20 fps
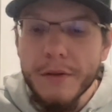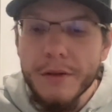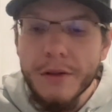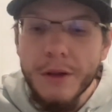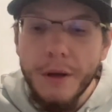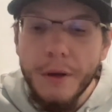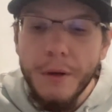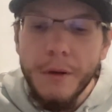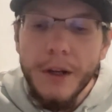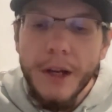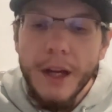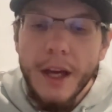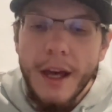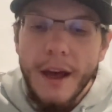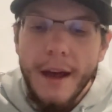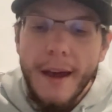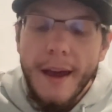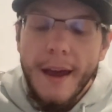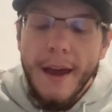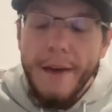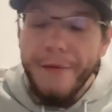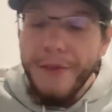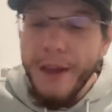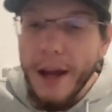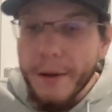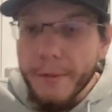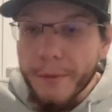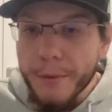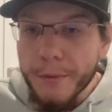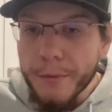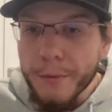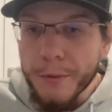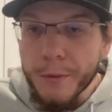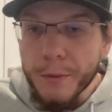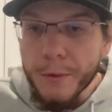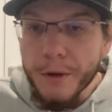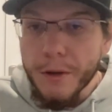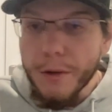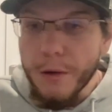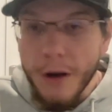So if that
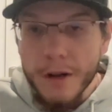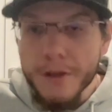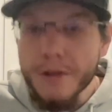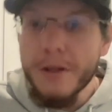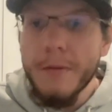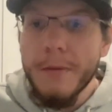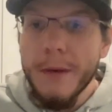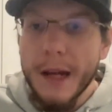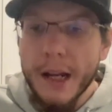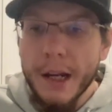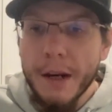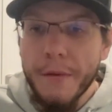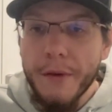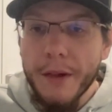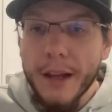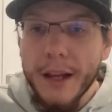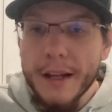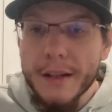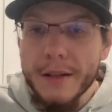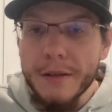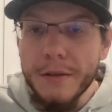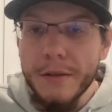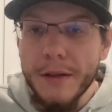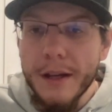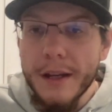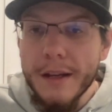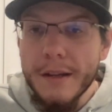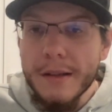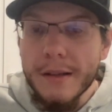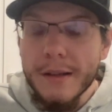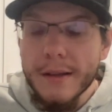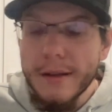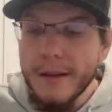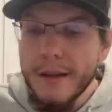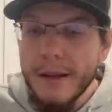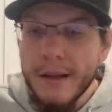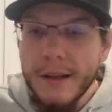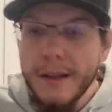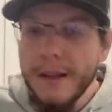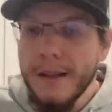crossed your mind over the last 2 days,
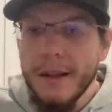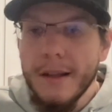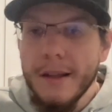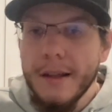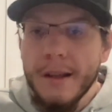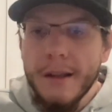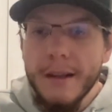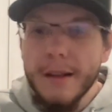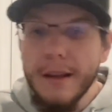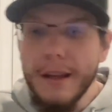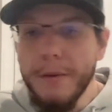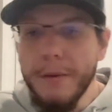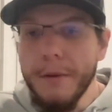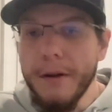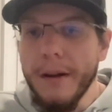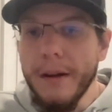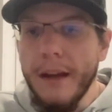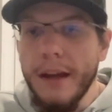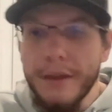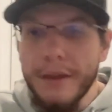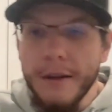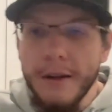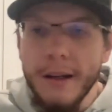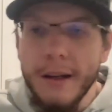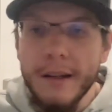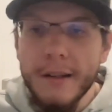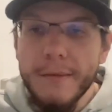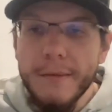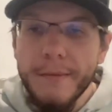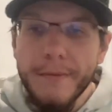get rid of that thought.